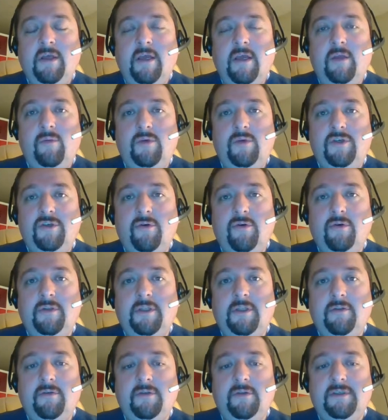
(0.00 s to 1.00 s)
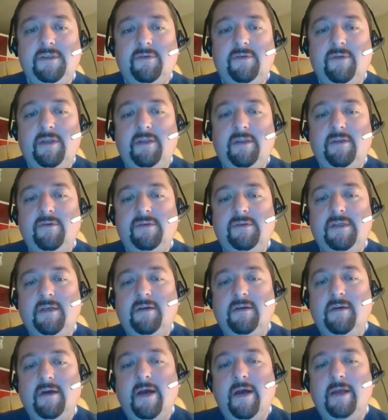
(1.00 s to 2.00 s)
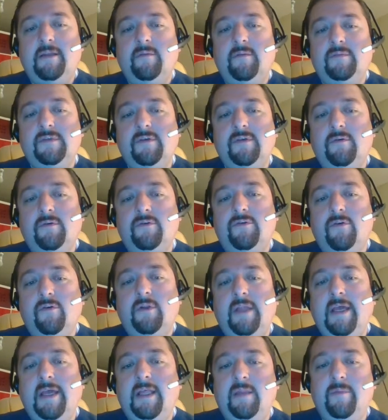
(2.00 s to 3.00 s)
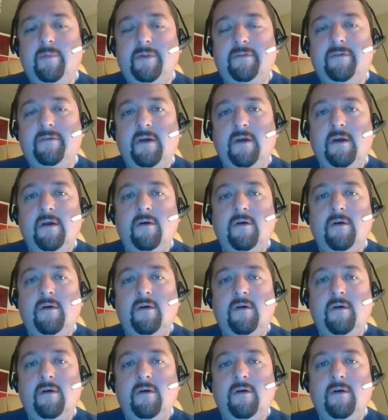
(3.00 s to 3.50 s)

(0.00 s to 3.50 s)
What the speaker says: and we showed it on the screen using ItemsControl element.